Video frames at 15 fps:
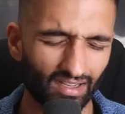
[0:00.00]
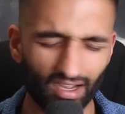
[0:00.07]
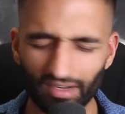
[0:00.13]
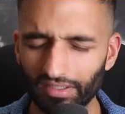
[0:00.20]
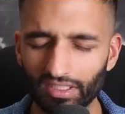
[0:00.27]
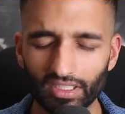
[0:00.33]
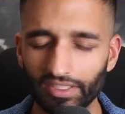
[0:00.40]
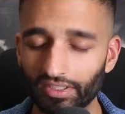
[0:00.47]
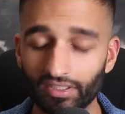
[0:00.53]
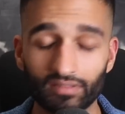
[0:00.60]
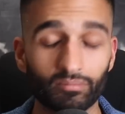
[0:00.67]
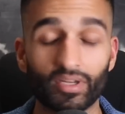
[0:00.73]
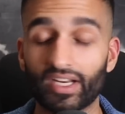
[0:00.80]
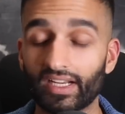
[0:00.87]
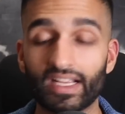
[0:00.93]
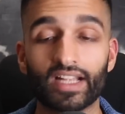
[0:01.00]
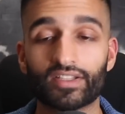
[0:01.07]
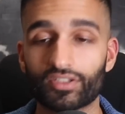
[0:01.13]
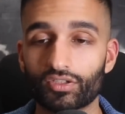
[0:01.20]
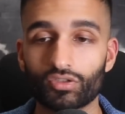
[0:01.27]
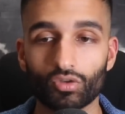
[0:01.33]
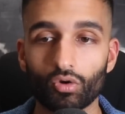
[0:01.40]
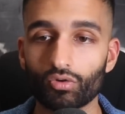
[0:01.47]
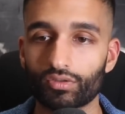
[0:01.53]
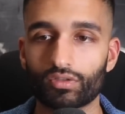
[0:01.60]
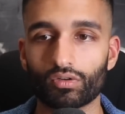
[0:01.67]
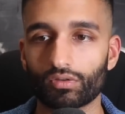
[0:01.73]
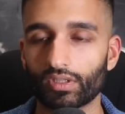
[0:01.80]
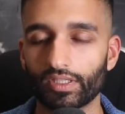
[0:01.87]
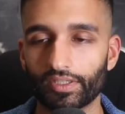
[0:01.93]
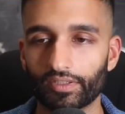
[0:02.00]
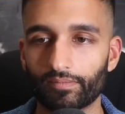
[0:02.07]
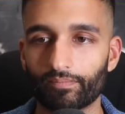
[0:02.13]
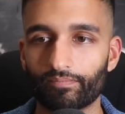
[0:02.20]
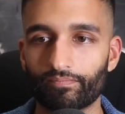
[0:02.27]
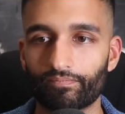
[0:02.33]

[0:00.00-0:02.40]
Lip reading: unclear, but it gets so, so clear.